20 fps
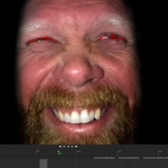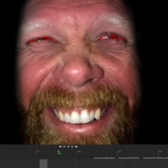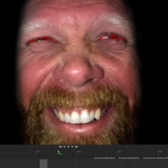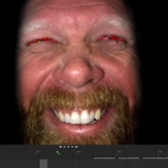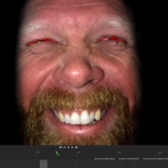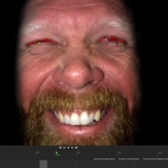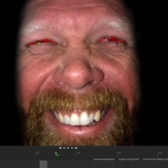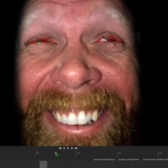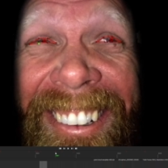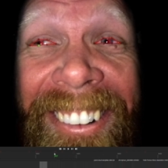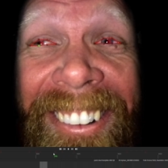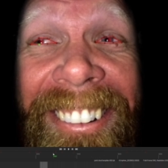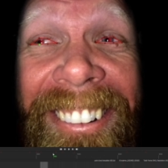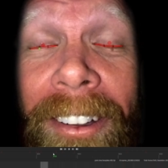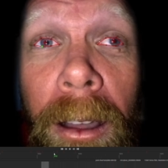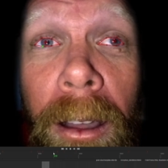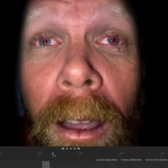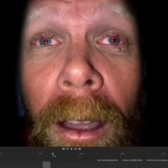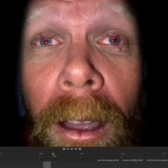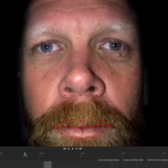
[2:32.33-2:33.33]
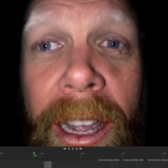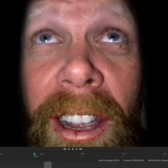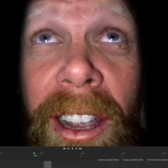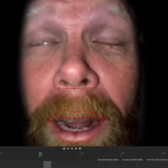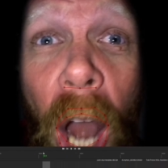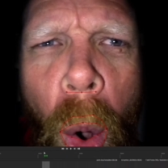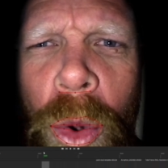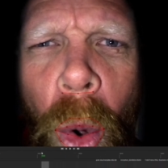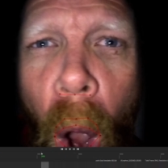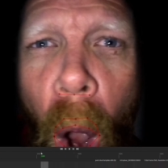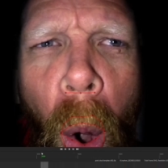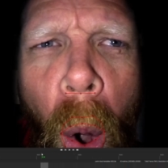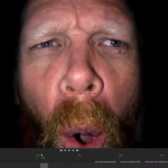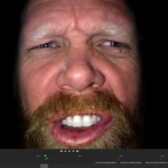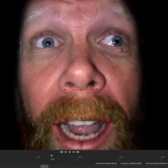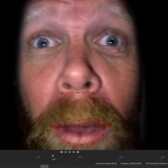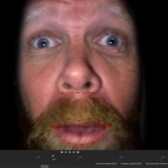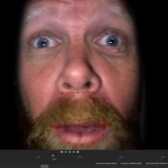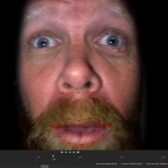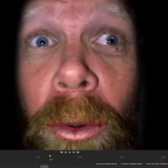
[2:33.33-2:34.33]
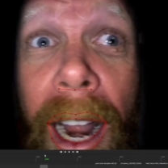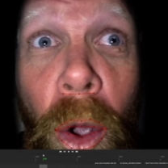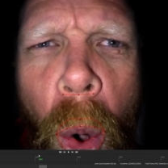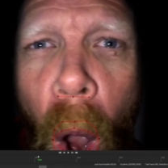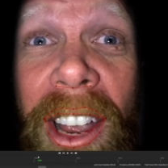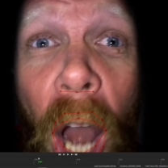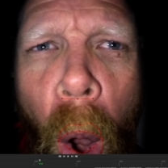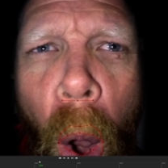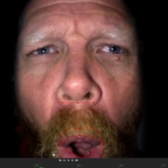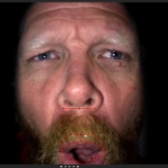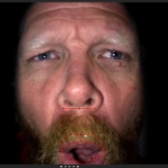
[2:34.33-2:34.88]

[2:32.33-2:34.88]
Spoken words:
Same goes for the mouth group. Make sure you pay